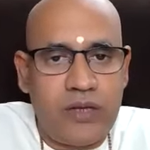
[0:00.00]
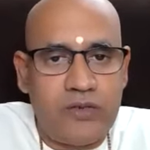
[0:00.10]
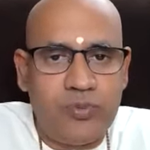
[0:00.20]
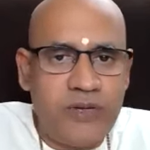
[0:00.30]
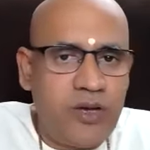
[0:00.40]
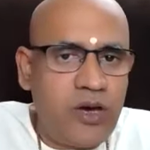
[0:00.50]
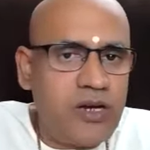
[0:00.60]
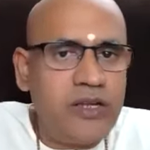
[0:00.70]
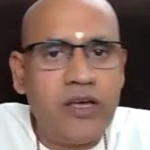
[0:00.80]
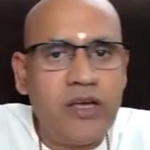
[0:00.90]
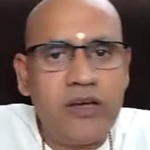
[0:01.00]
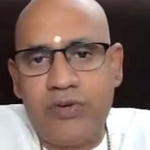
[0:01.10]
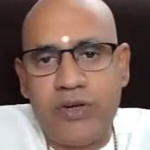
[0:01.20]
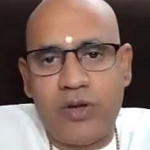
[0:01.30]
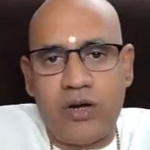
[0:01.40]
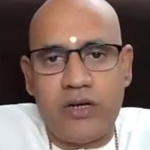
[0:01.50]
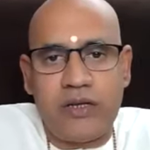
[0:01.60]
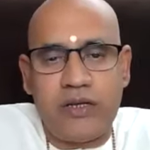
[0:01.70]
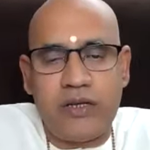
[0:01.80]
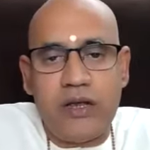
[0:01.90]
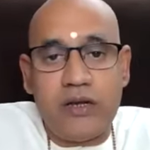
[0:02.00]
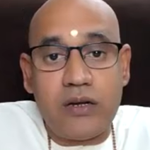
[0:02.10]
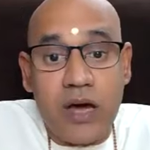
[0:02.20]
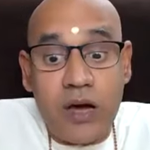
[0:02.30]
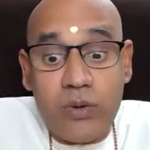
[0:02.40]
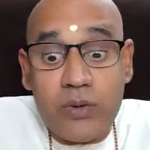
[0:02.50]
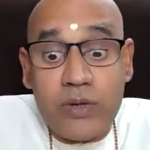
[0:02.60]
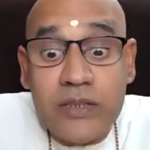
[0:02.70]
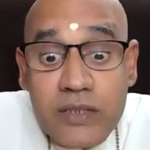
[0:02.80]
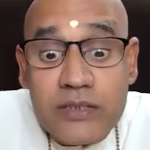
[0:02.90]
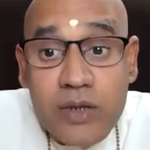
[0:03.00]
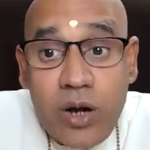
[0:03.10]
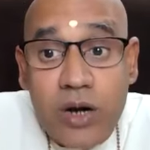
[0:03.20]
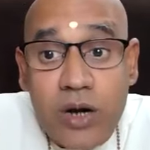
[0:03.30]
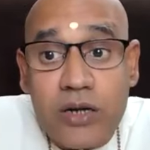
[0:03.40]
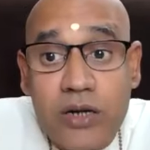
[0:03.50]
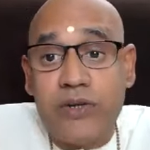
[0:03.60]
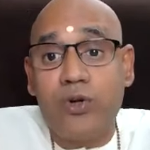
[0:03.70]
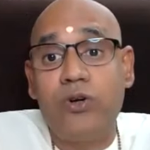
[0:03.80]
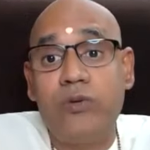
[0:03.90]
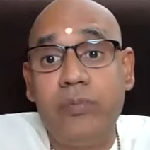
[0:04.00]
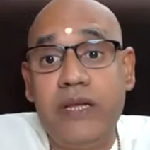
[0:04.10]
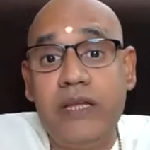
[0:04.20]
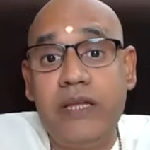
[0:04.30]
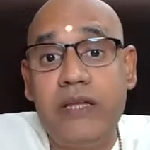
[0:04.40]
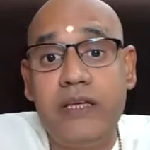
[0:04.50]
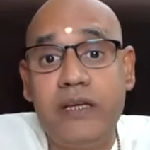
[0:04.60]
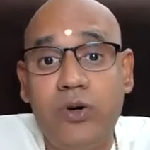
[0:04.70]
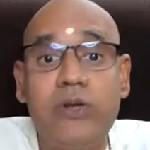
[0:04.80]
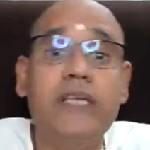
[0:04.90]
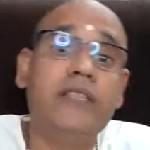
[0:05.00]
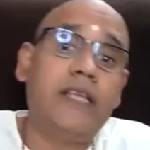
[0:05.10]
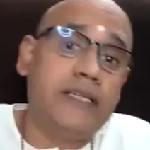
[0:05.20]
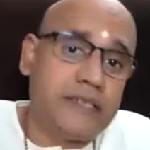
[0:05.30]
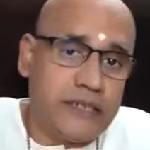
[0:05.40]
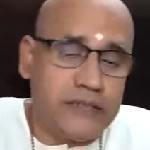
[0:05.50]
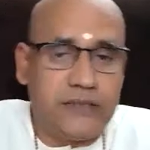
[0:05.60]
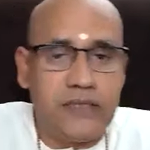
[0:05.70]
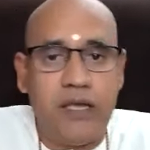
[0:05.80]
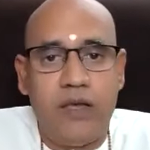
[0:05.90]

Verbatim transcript: Superiority or inferiority. Now, in this context, we don't mean ego in that sense.